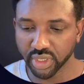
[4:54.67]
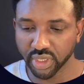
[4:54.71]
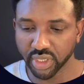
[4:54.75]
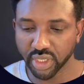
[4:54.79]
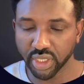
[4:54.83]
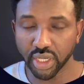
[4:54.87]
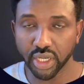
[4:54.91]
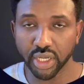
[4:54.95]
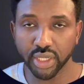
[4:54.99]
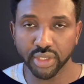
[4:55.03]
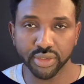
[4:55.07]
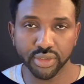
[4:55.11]

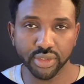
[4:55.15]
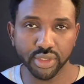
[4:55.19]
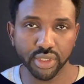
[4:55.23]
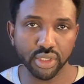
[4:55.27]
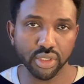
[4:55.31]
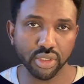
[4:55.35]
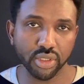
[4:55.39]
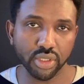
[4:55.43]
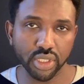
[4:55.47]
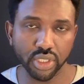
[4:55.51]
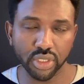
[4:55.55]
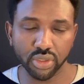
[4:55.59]
and then
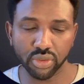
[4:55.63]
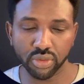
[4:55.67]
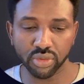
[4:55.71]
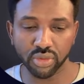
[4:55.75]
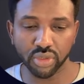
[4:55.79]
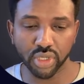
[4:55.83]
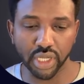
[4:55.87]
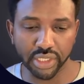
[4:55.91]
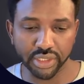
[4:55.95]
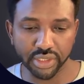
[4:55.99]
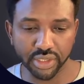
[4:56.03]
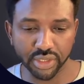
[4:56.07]
a
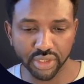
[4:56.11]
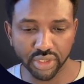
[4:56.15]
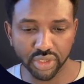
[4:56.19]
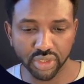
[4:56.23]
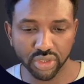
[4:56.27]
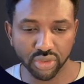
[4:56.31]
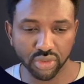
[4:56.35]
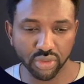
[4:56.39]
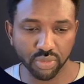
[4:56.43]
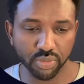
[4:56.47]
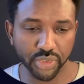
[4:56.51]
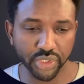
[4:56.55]
concatenation
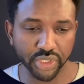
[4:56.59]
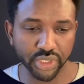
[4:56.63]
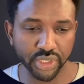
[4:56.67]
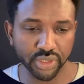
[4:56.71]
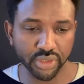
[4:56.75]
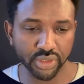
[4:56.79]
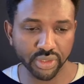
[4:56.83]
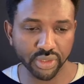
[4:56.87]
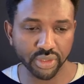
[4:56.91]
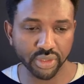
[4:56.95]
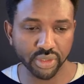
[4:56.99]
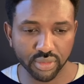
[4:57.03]

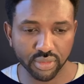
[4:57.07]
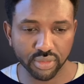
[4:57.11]
operator,